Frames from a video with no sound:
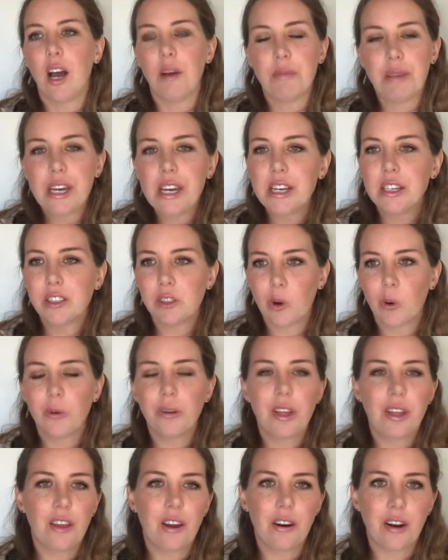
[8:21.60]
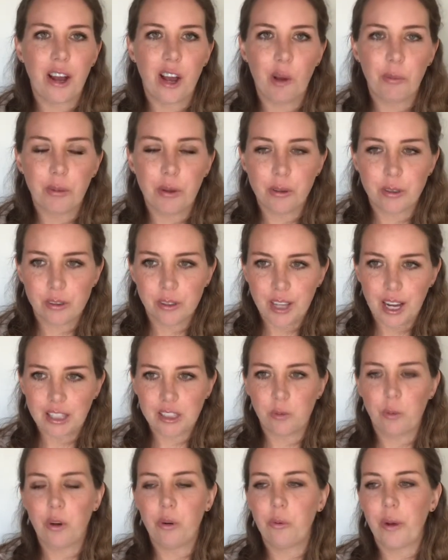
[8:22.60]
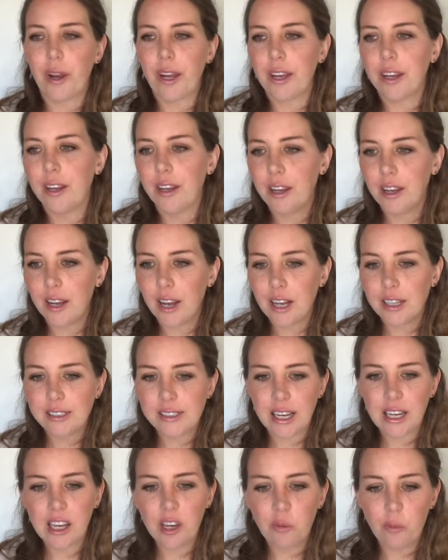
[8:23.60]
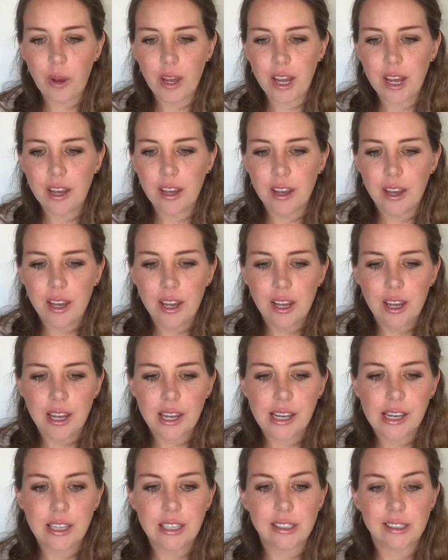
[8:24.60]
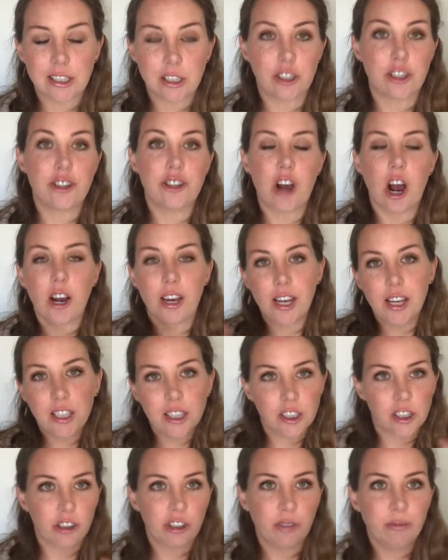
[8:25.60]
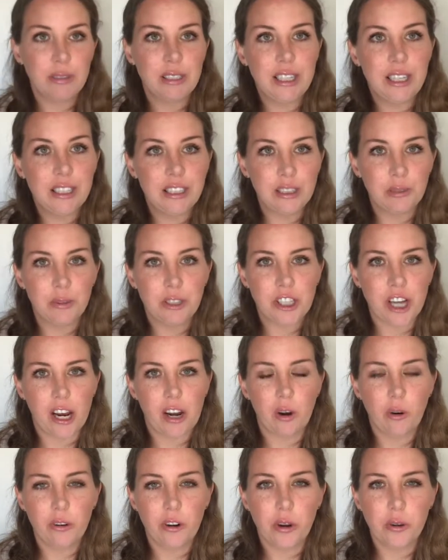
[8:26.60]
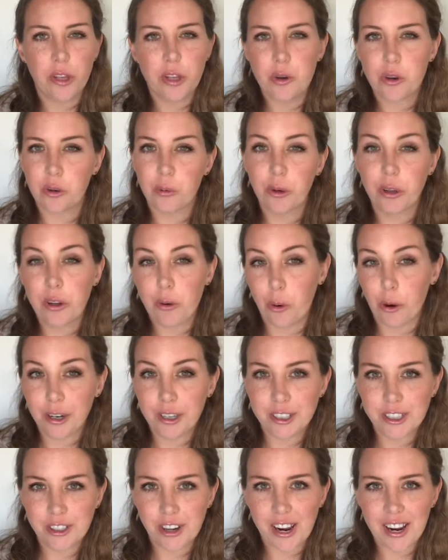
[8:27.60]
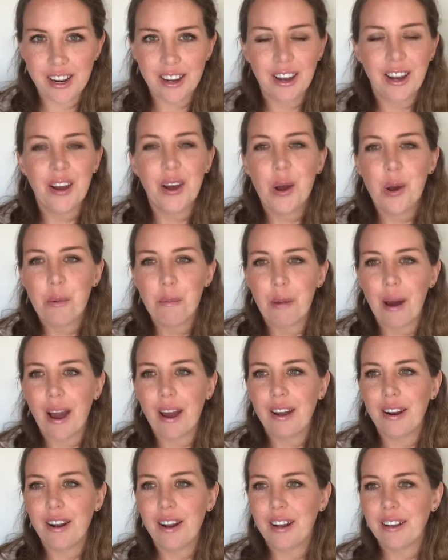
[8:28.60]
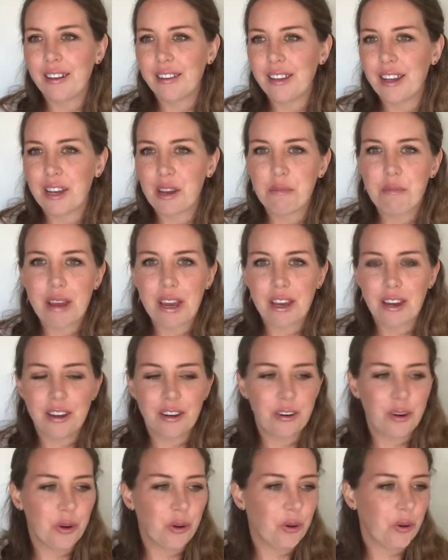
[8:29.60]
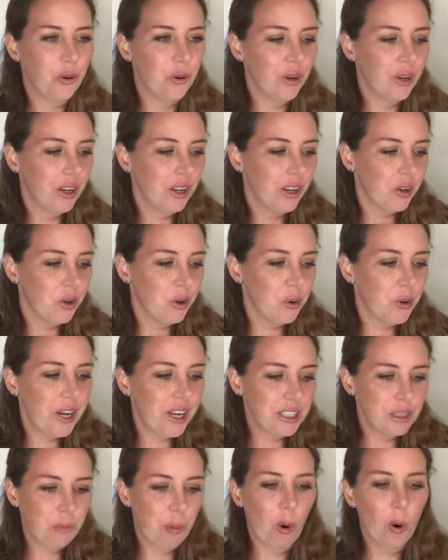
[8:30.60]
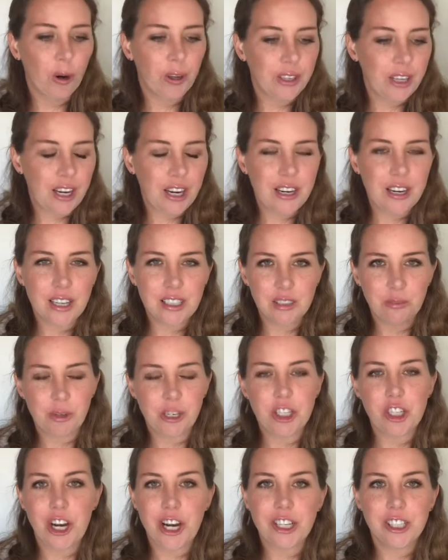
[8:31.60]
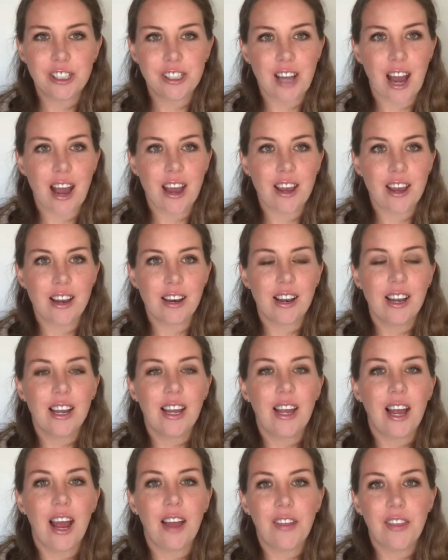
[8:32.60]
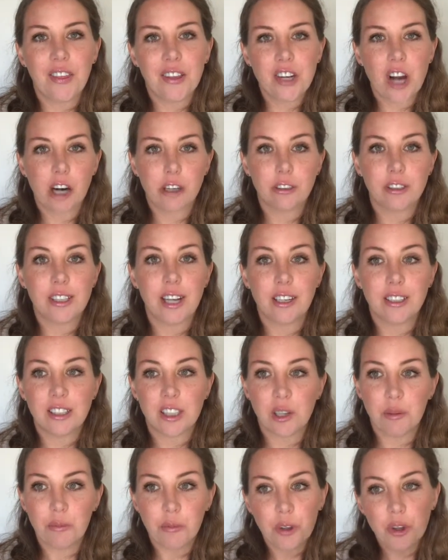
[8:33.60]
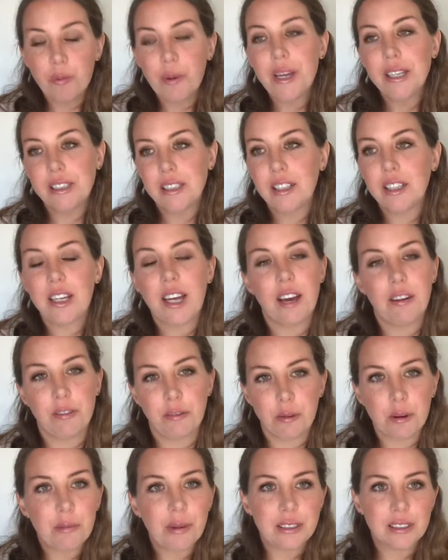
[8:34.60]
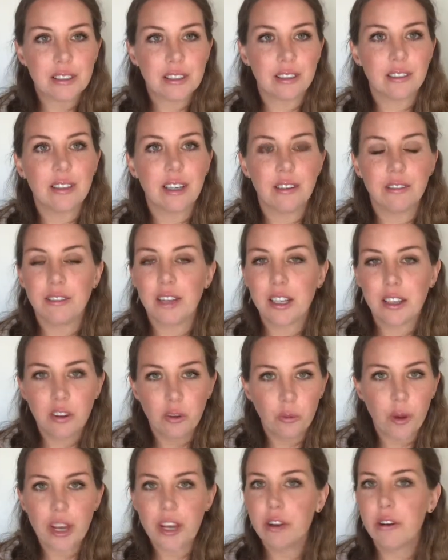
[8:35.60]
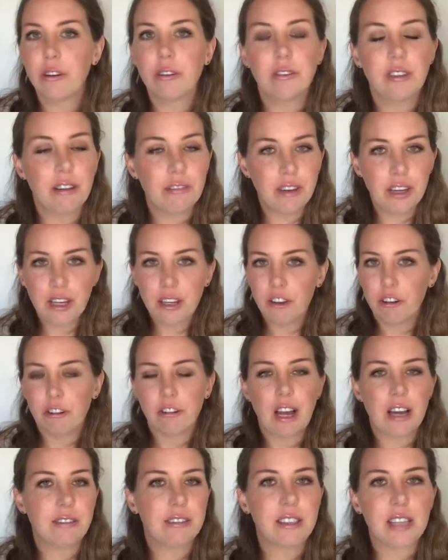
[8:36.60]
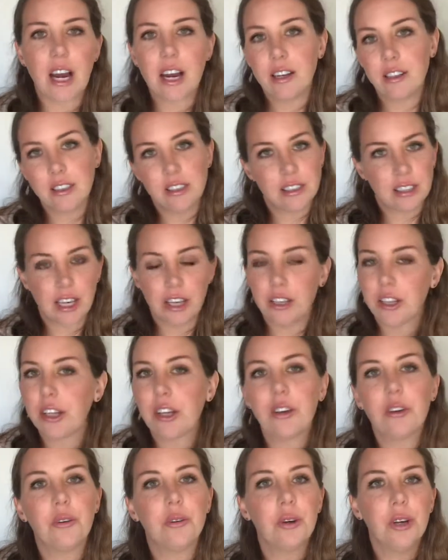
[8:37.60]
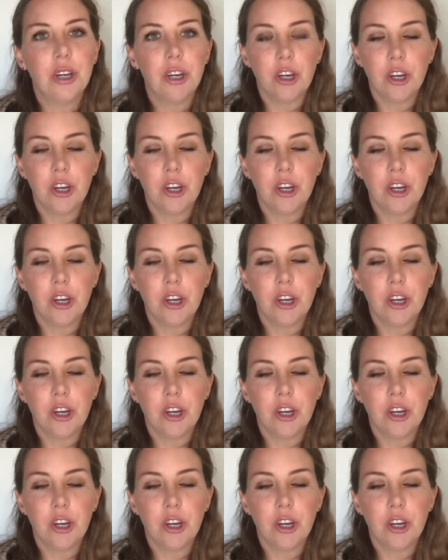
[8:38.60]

He is totally there to help you. So that's one way. A second way is a shocking circumstance, which I don't know that you can really orchestrate, but like a man who eats poorly, doesn't want to change his diet, and then the doctor tells him, you basically have 3 months to live. Like, the way you're living, your lifestyle is killing you.